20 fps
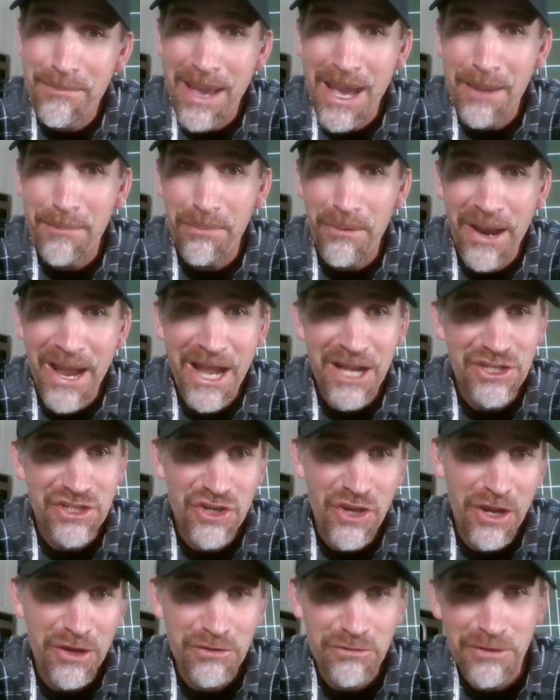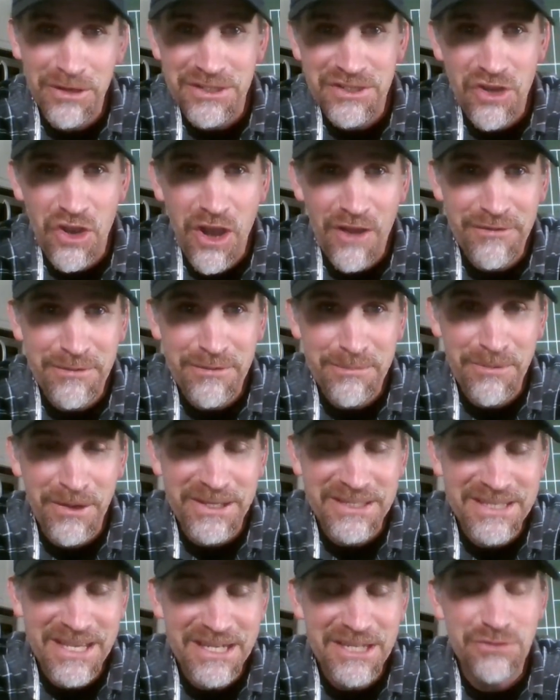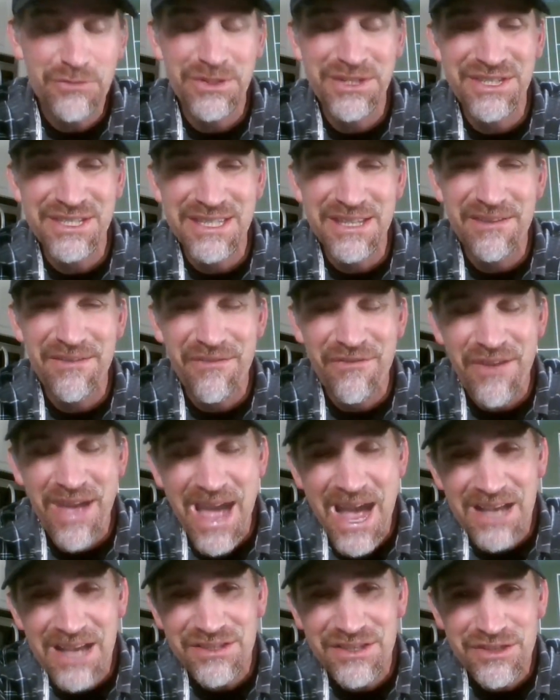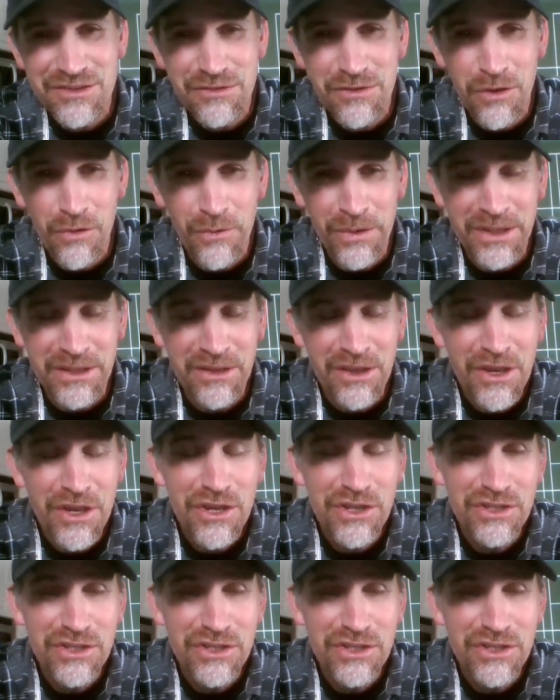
Matt Bradshaw, who runs Coffee Break Tennis, which is the fastest growing